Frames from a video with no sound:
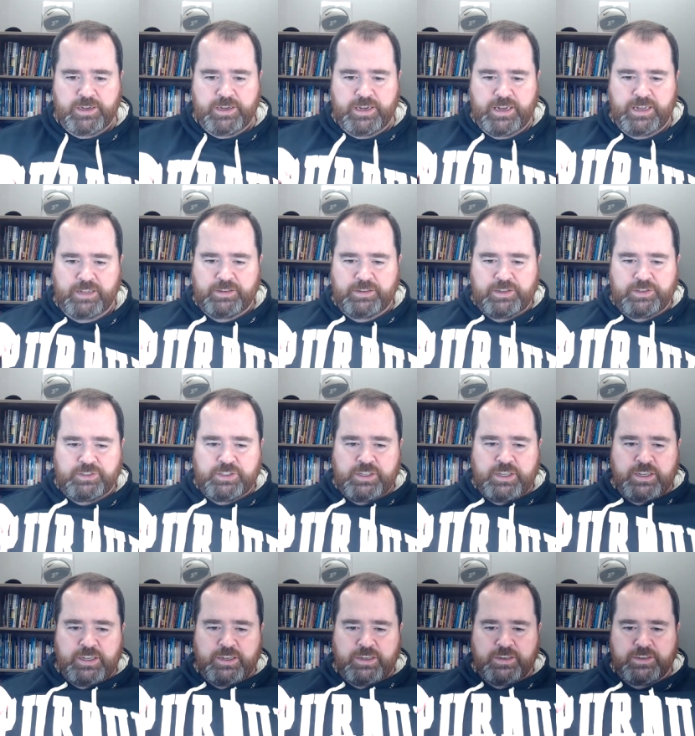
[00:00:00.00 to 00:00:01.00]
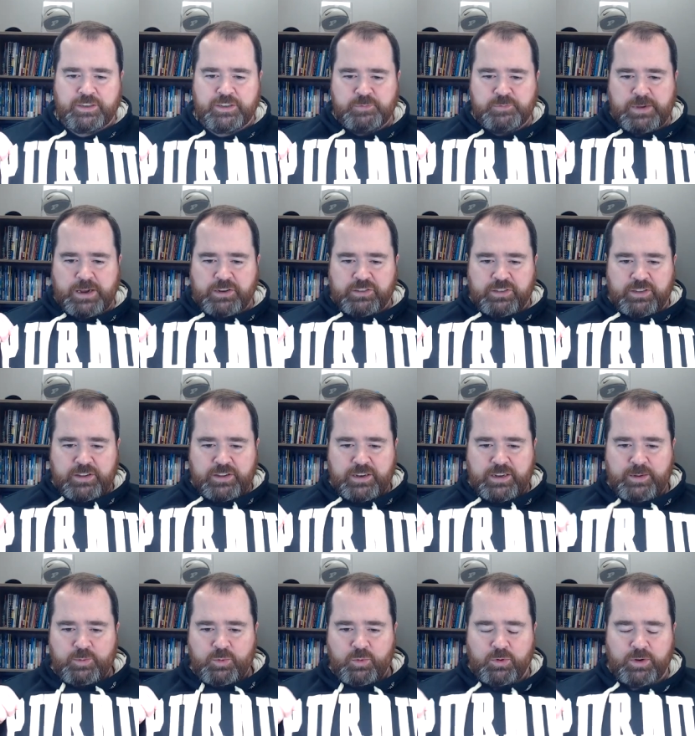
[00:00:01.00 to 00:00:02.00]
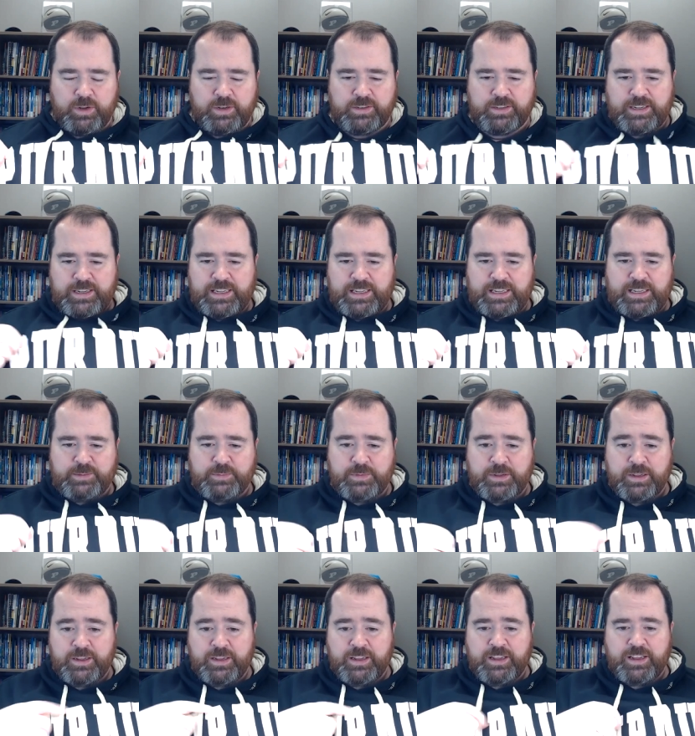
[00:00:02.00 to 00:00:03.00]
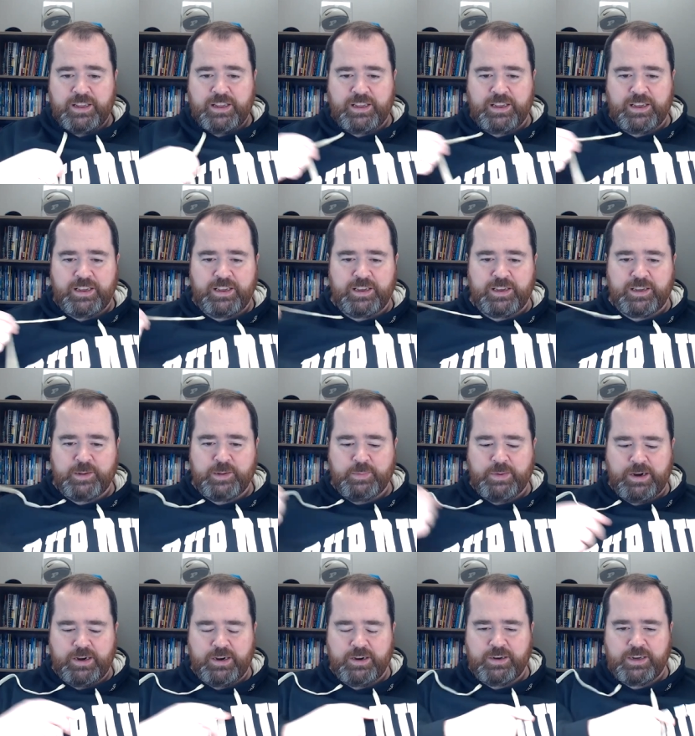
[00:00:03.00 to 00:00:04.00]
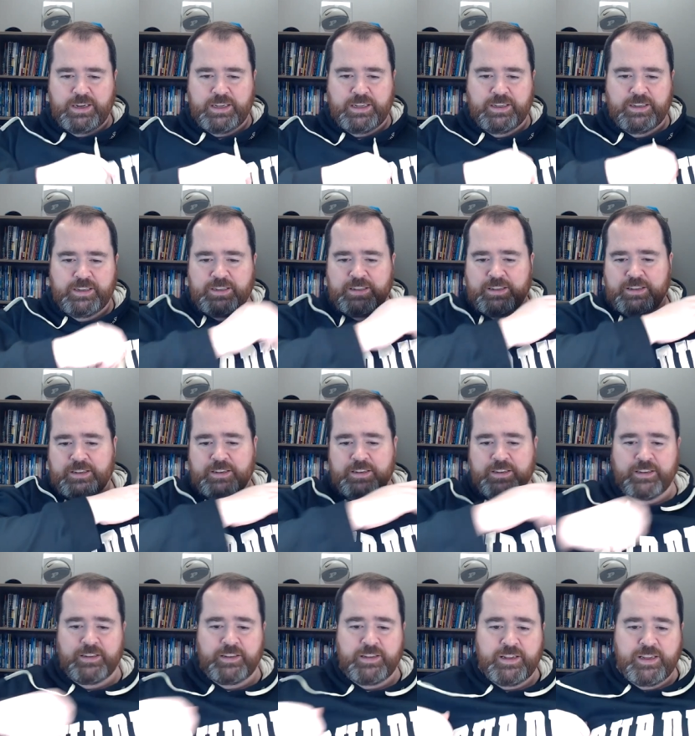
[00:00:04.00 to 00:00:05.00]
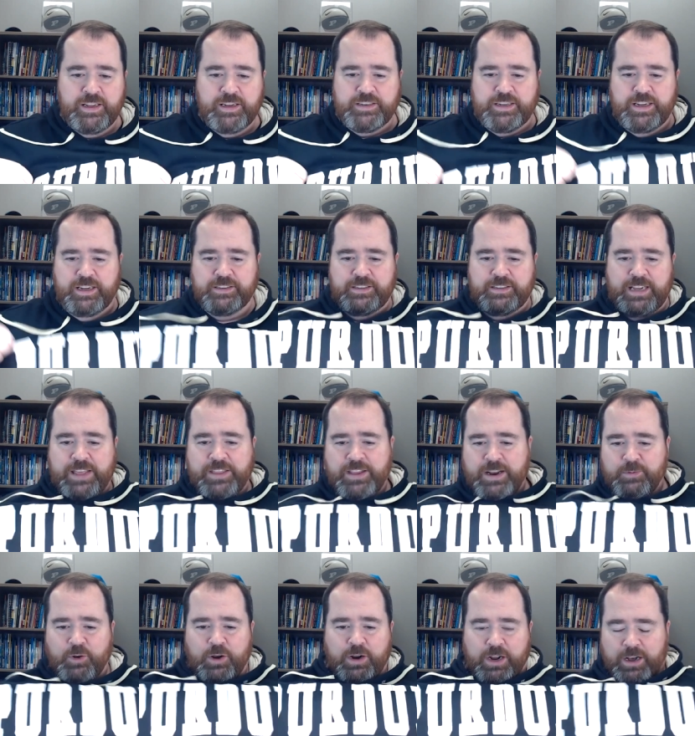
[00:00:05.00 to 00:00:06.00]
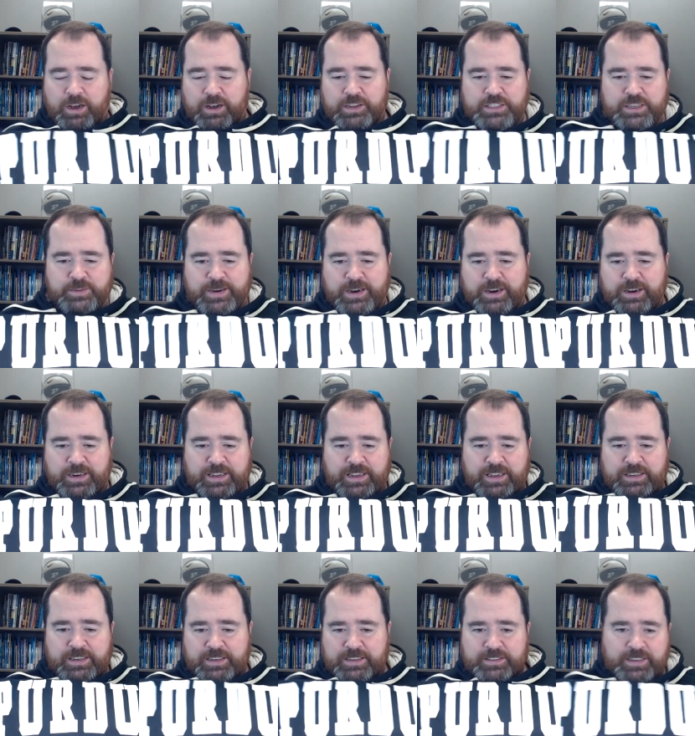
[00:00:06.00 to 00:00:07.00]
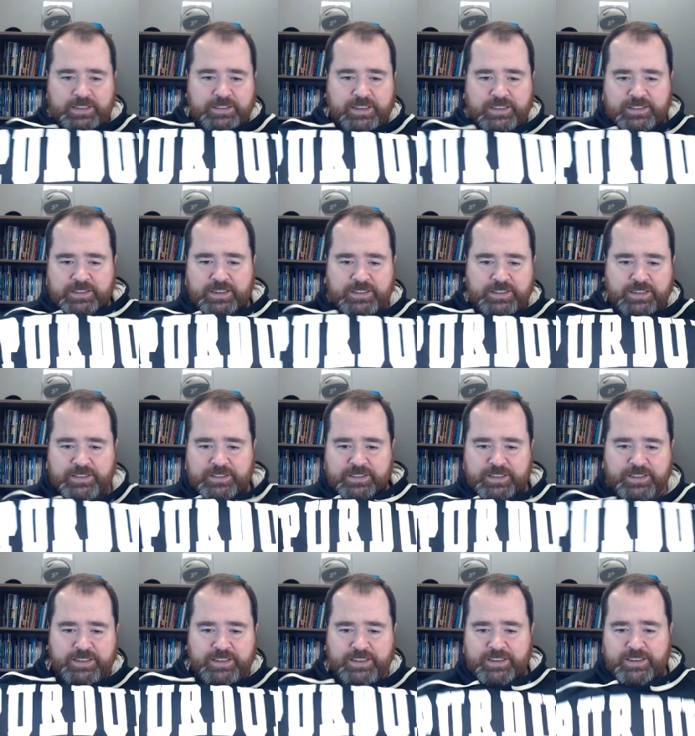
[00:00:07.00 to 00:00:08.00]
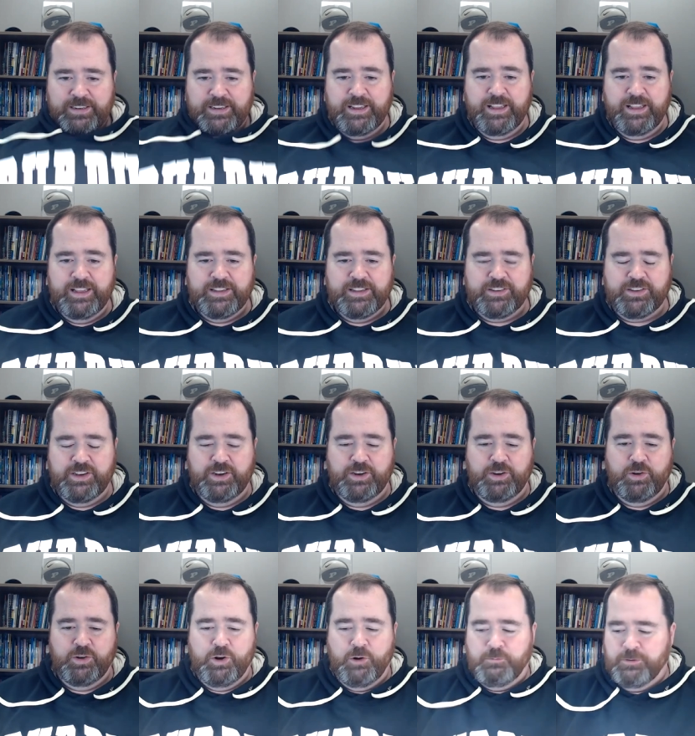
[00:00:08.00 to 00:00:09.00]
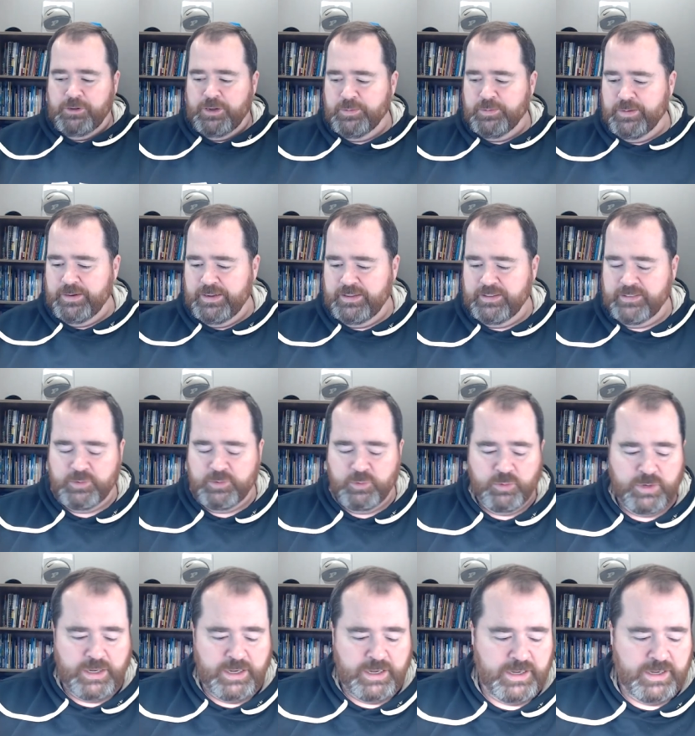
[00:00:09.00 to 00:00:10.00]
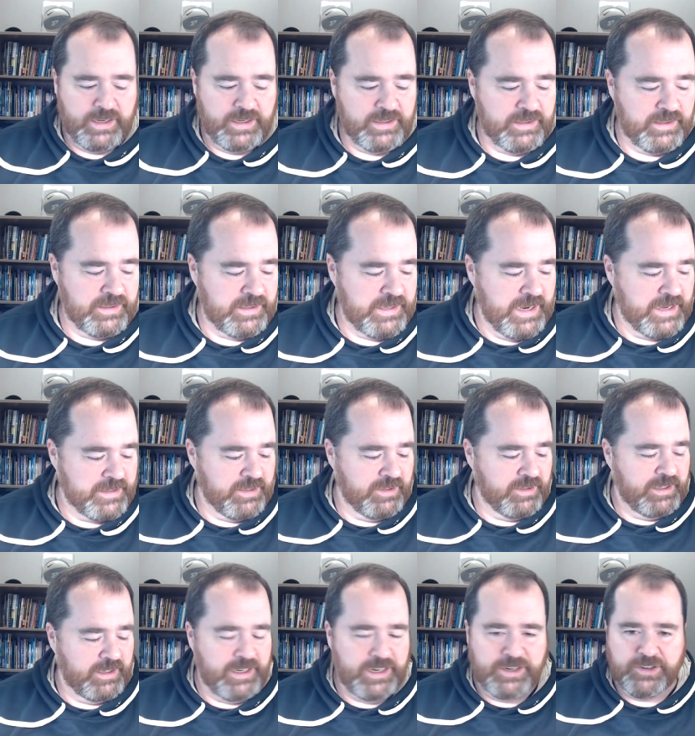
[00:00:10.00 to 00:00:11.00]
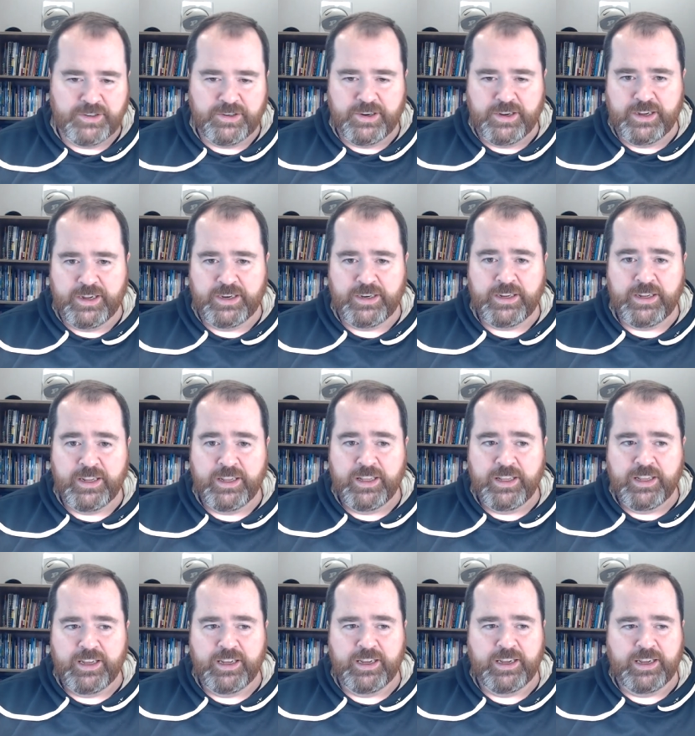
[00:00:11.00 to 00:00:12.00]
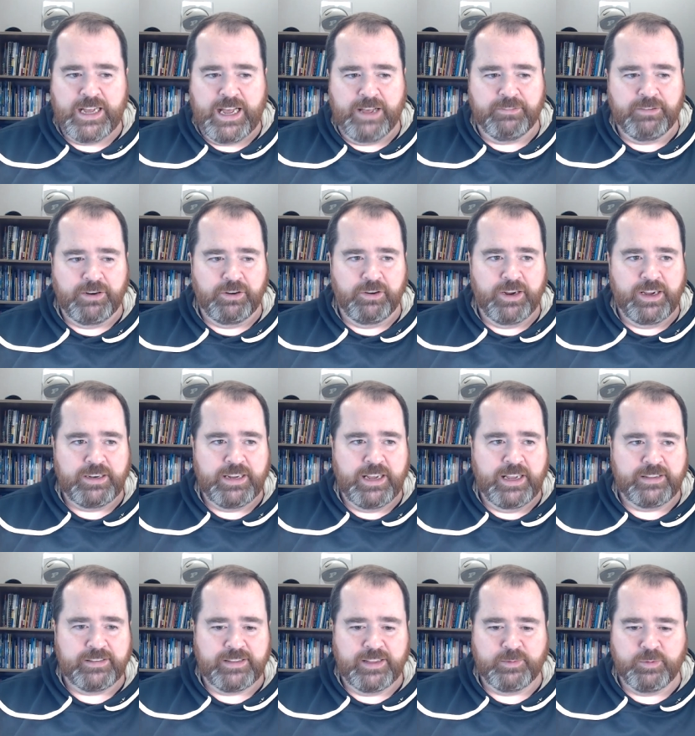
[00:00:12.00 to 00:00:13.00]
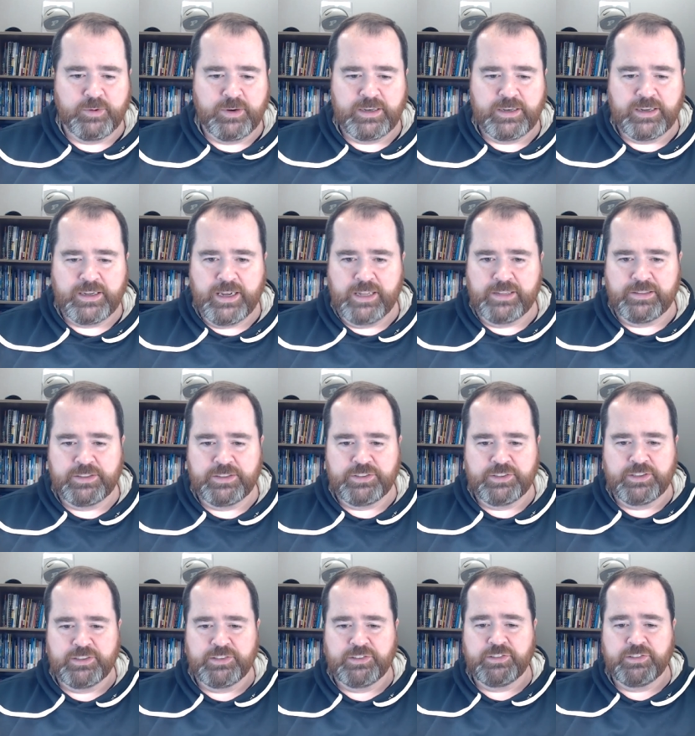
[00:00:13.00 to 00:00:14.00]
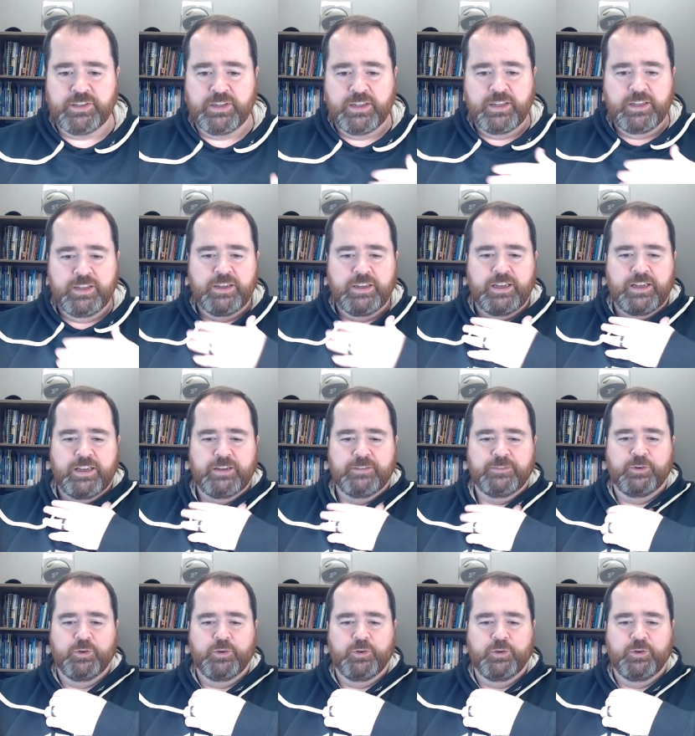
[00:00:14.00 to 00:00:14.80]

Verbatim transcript: college gear, especially the number one team in America, dun, dun, and the number one college in America. Dun, dun, dun, dun, dun, dun, dun. So hopefully everybody's uh, got their gear on, uh, having a great day celebrating colleges uh,